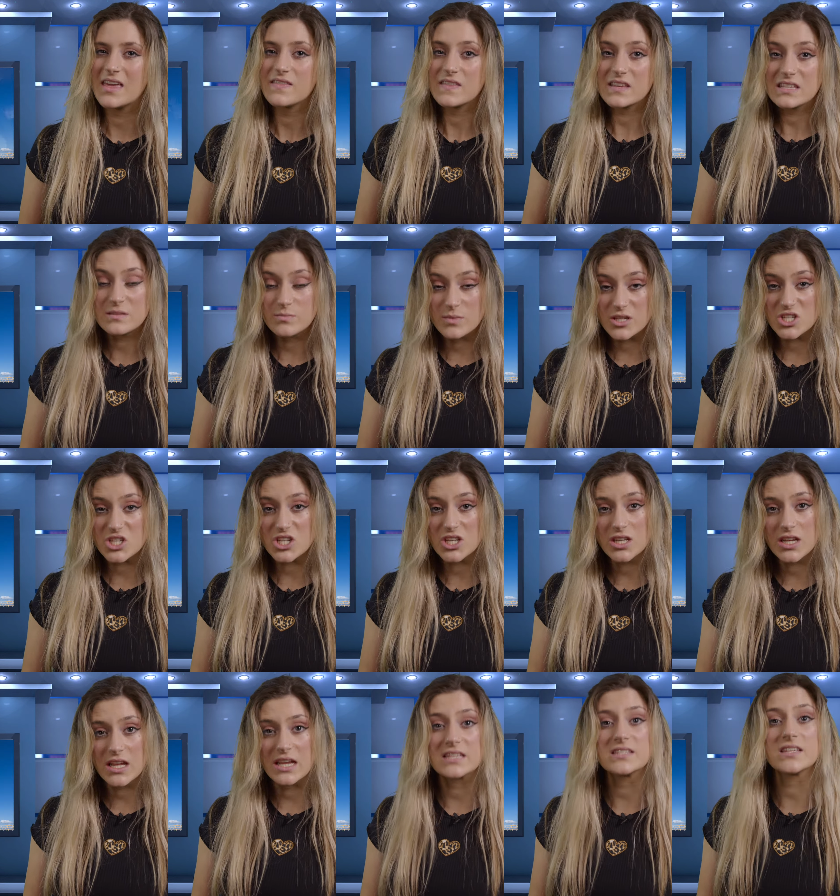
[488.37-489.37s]
This
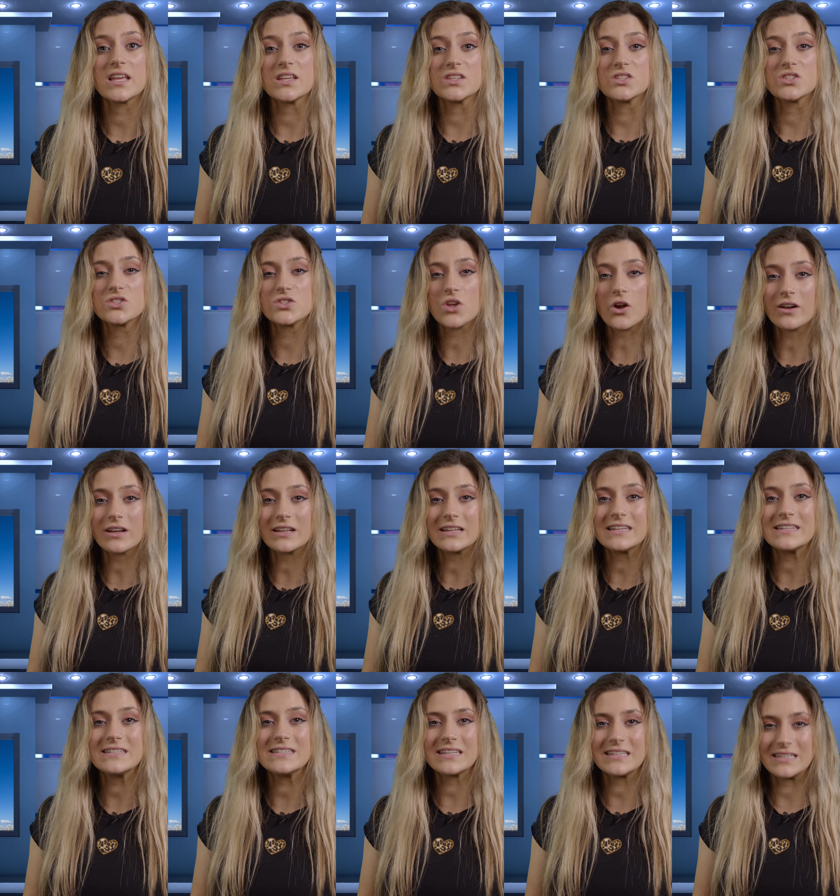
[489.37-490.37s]
mission is
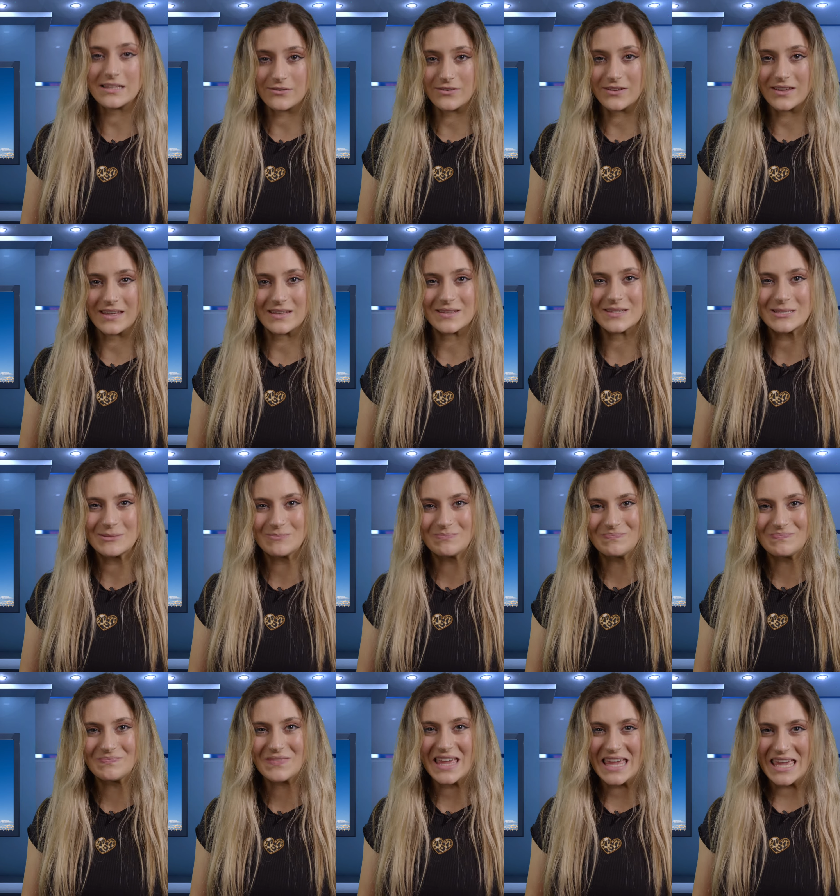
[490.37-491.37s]
historically significant
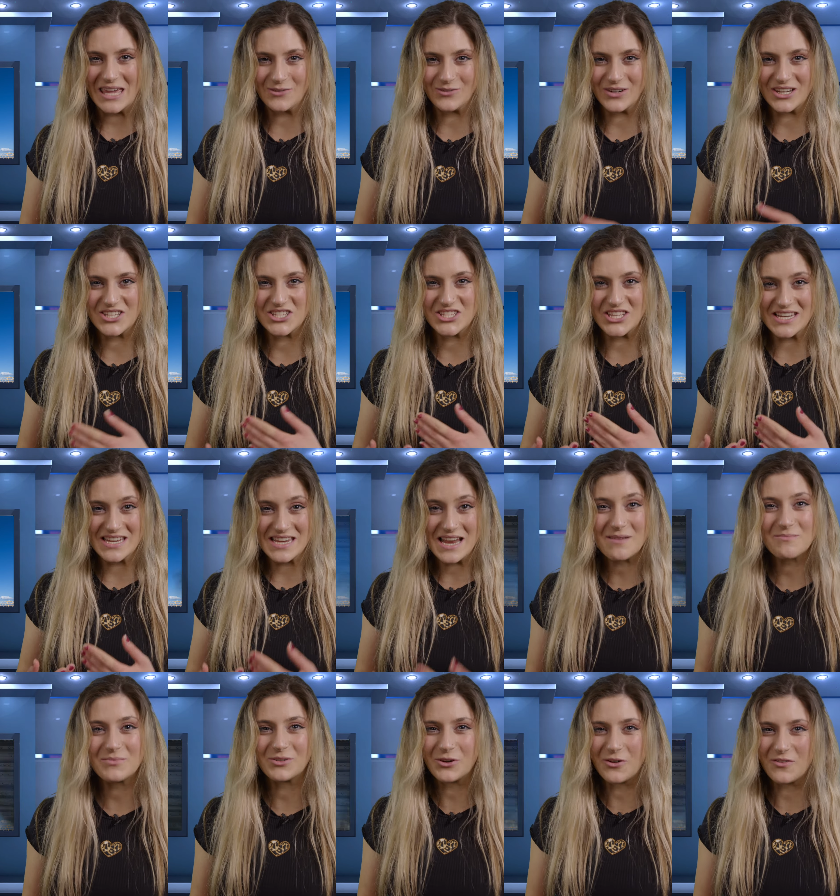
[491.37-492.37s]
it reached a
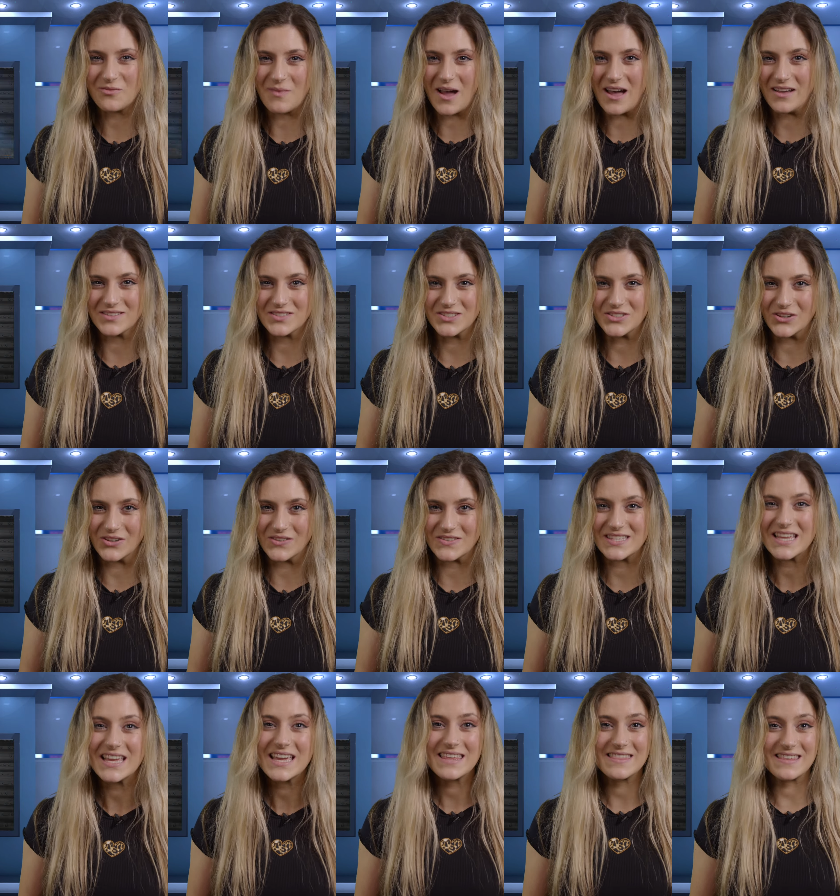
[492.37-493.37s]
number of milestones.